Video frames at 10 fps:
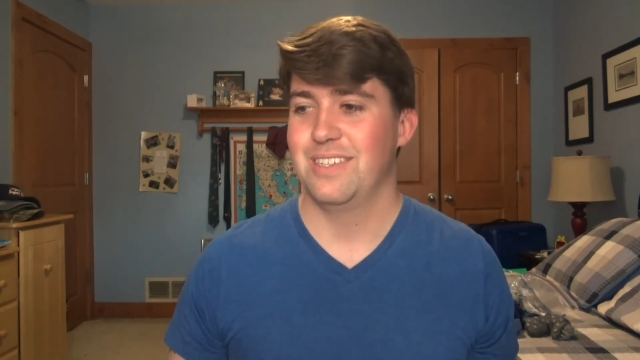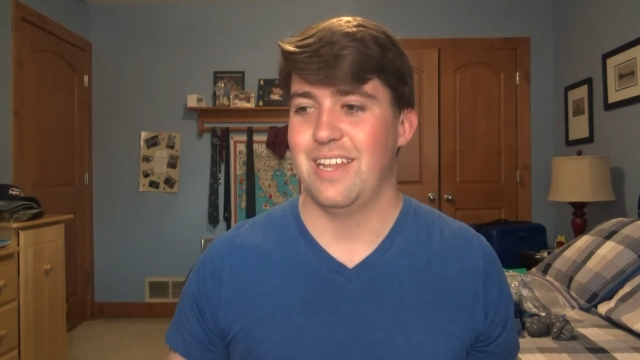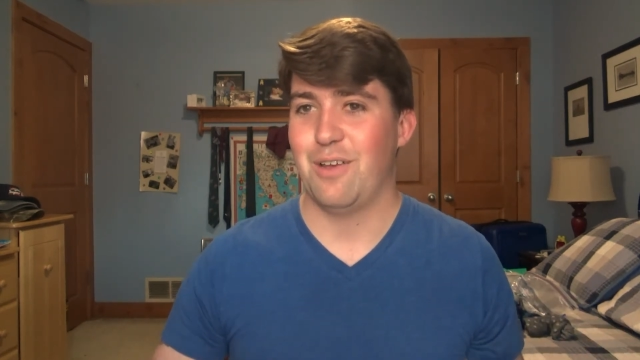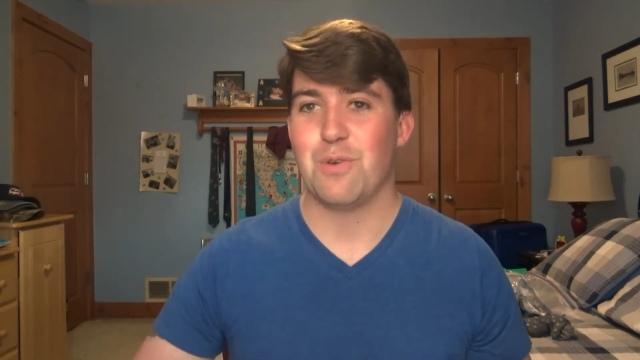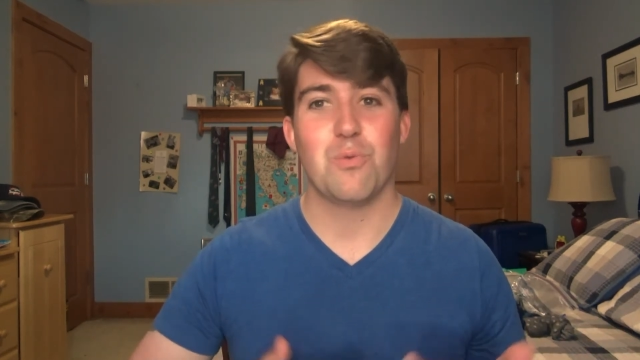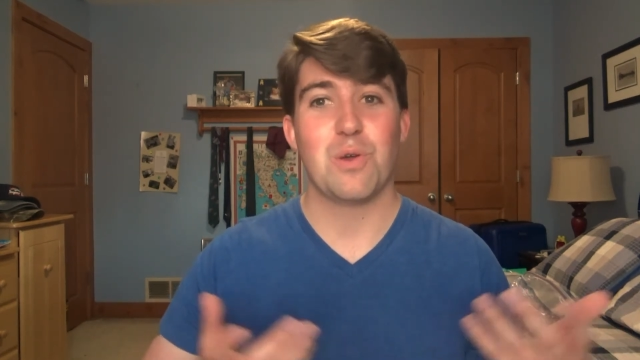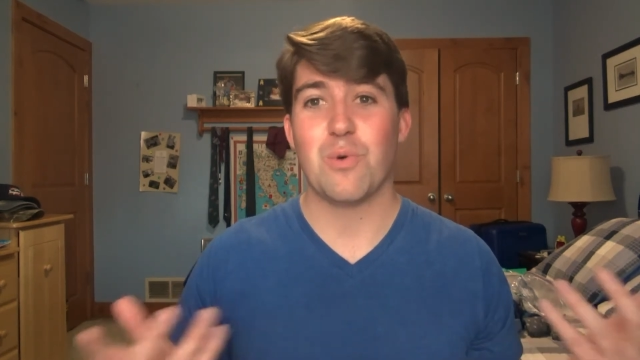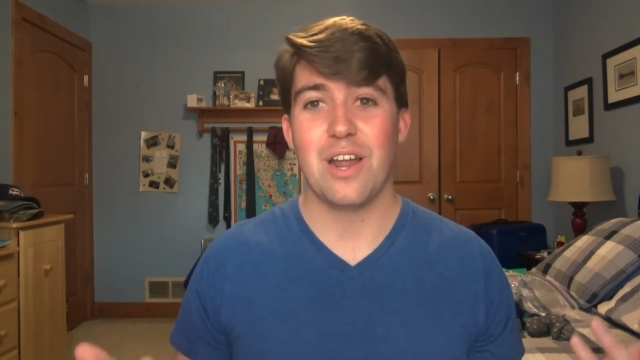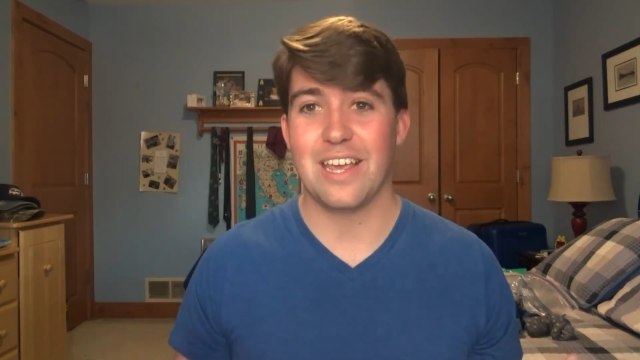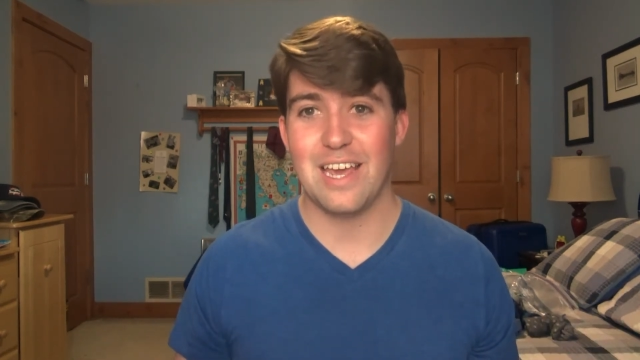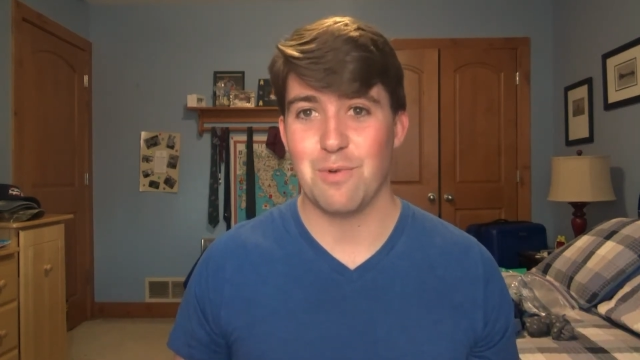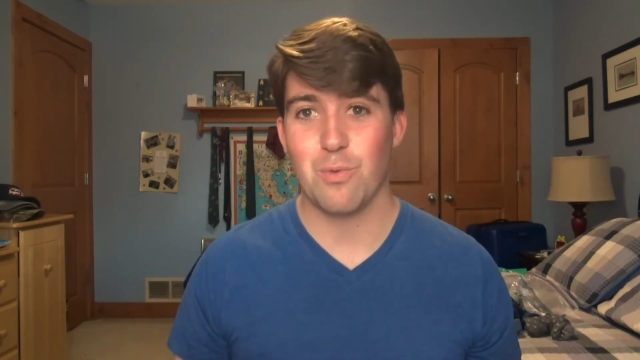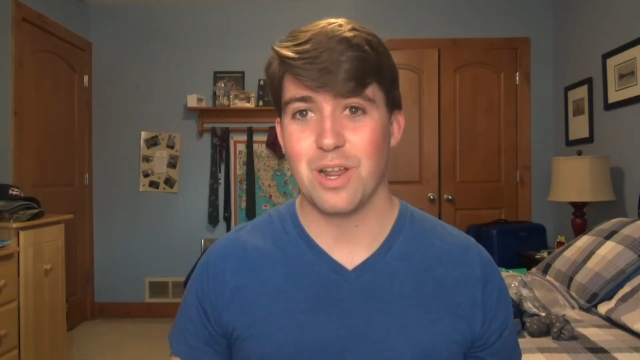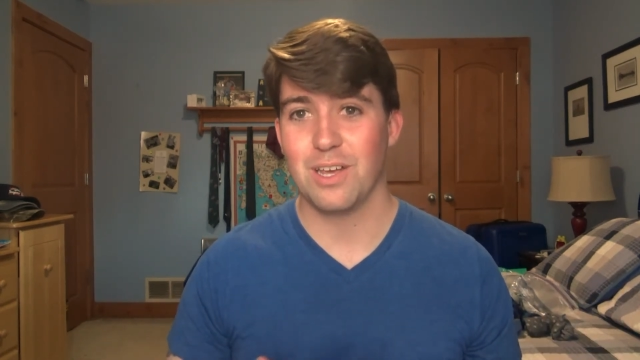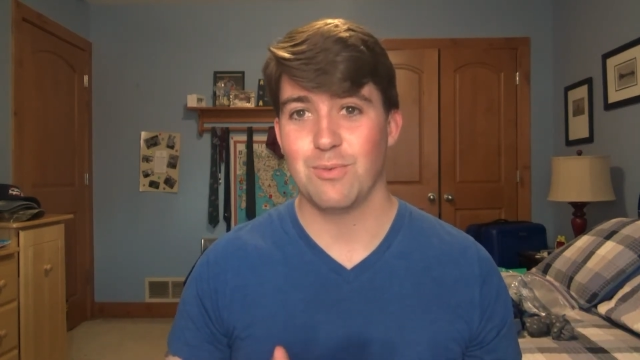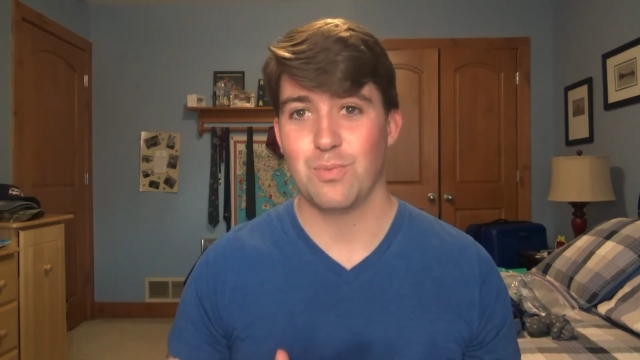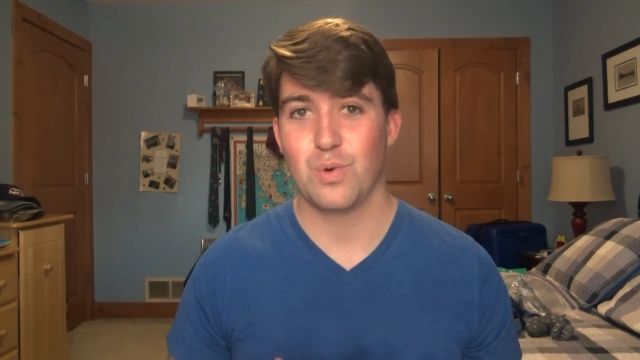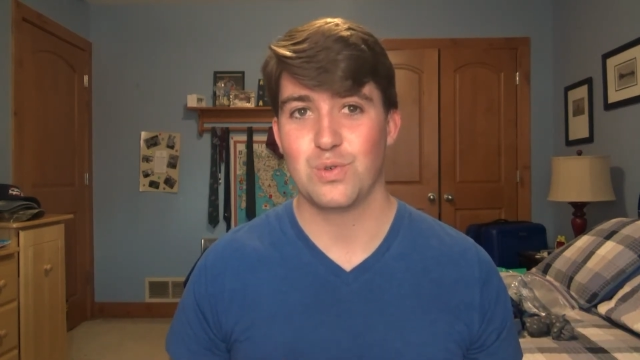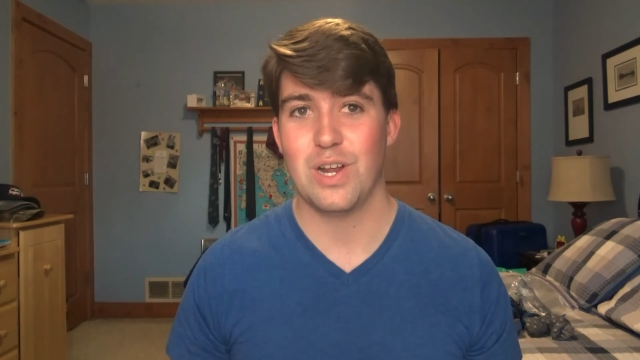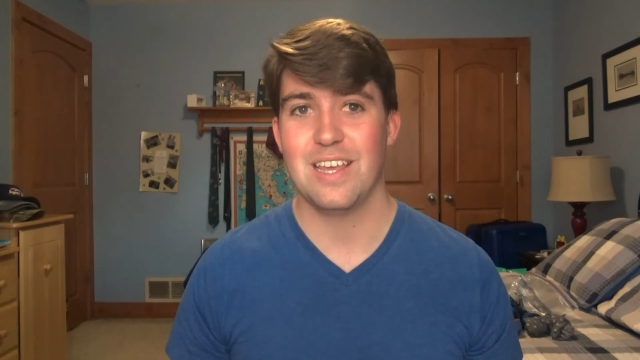like we want to
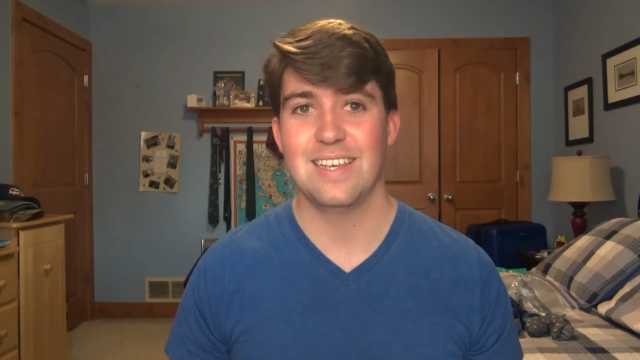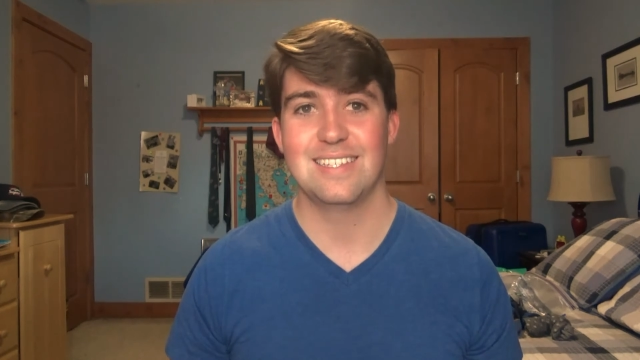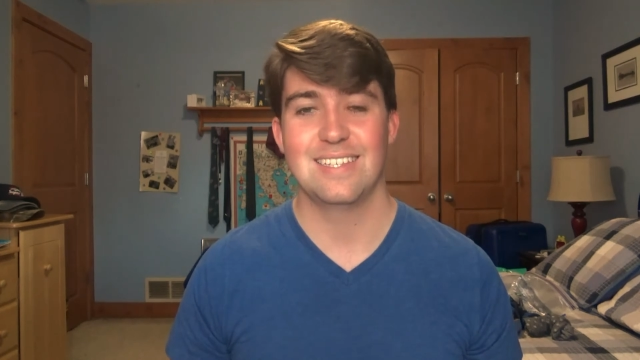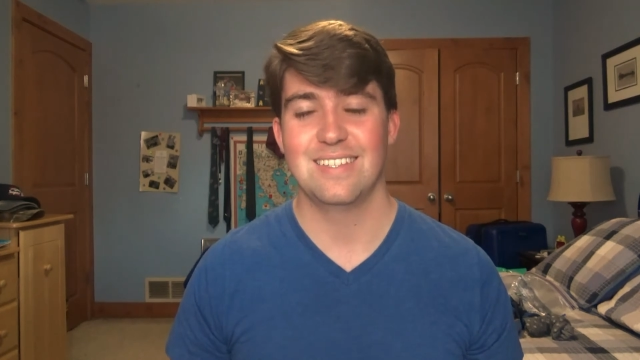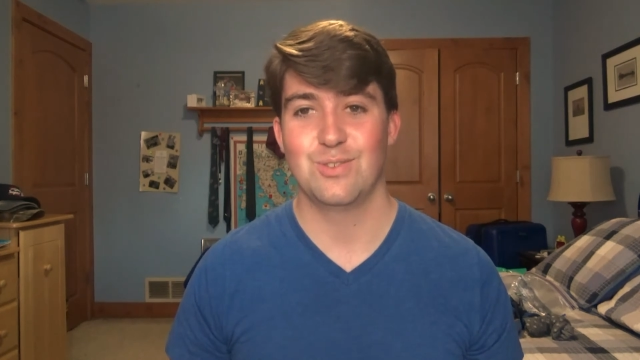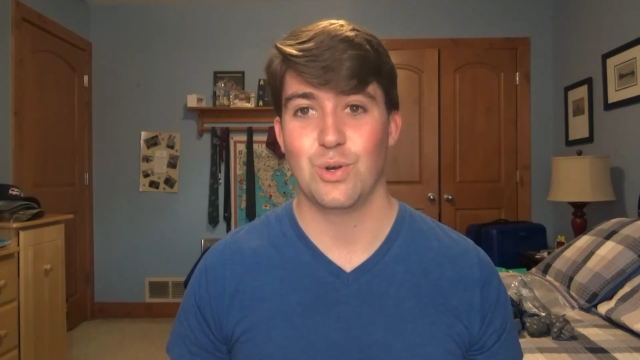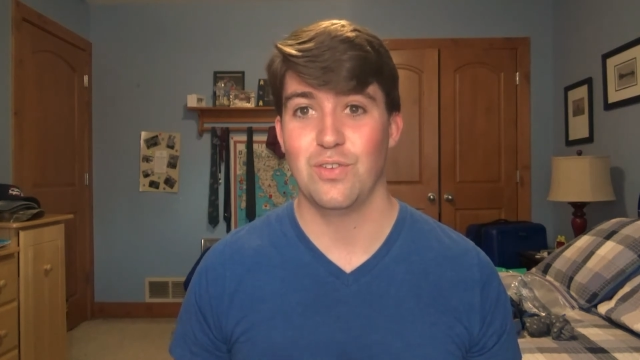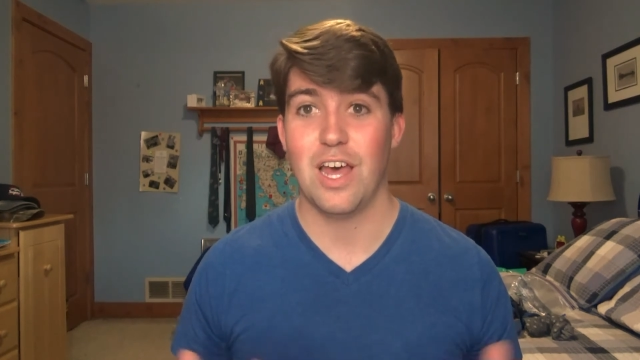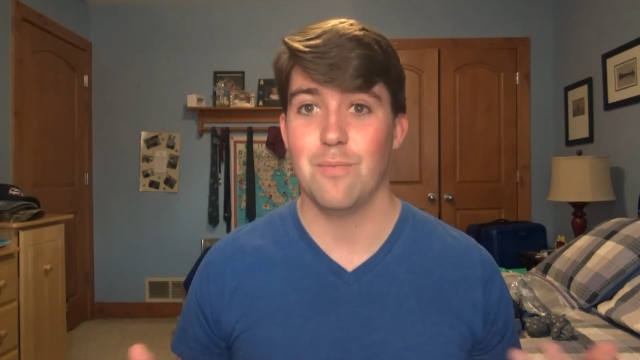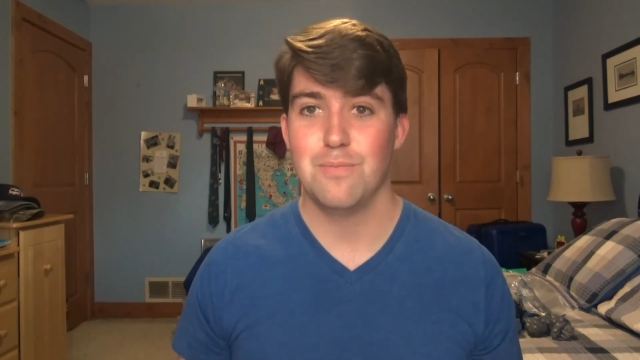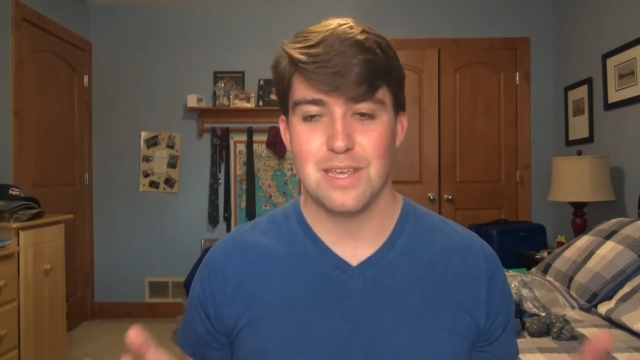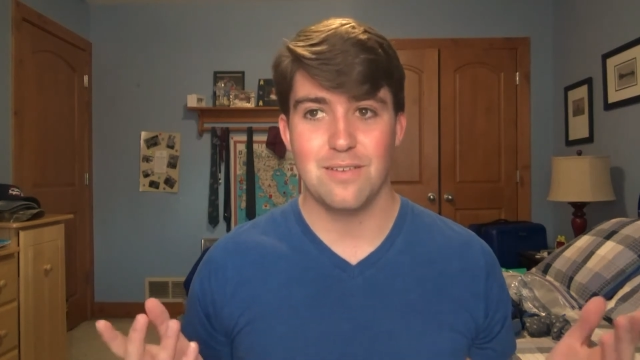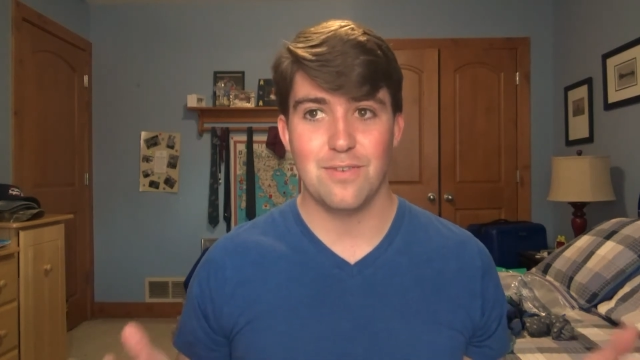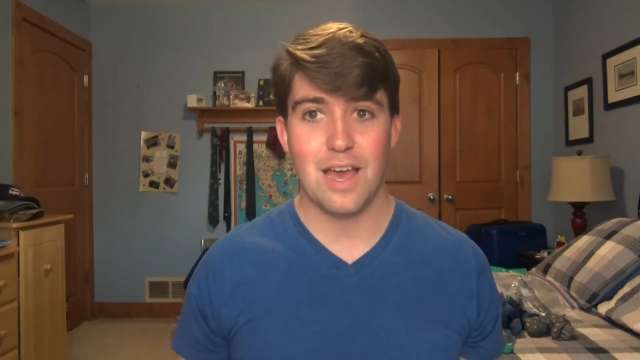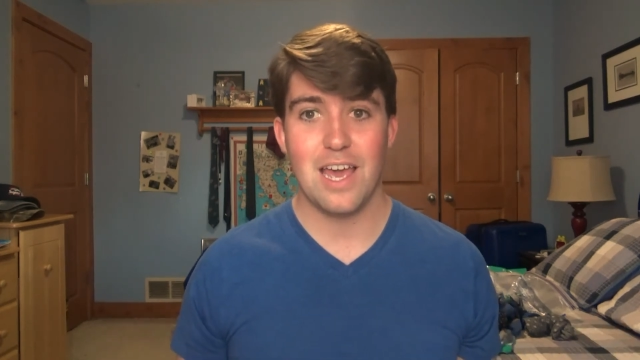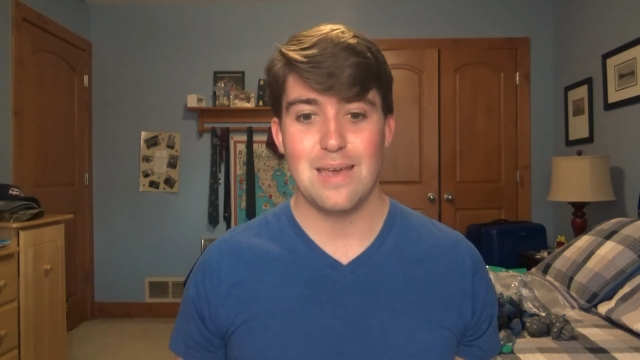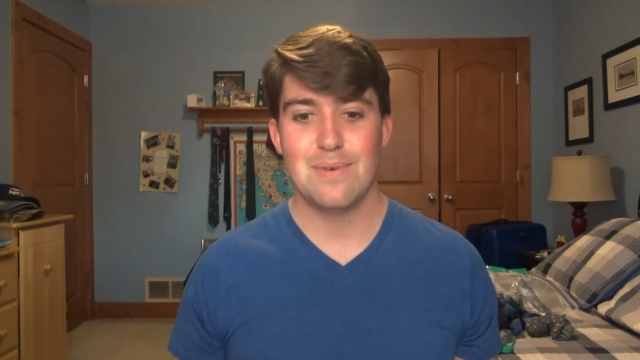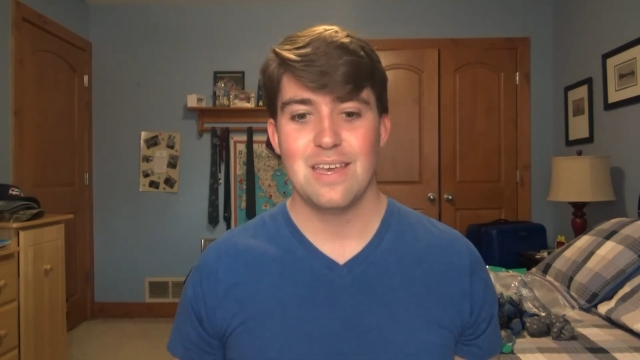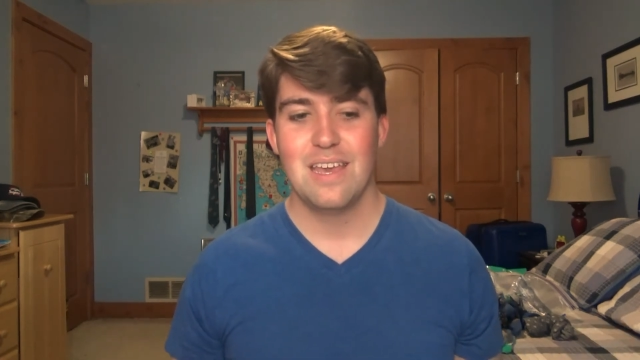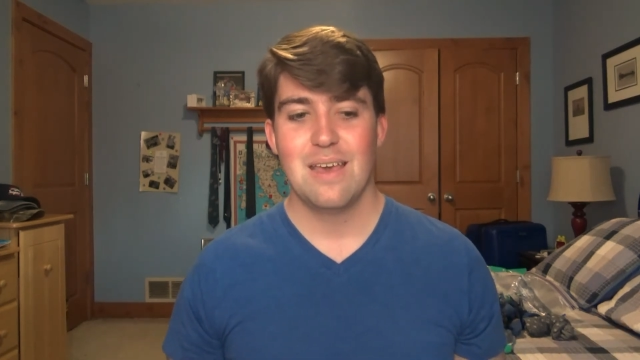portray this sort of upbeat vibe,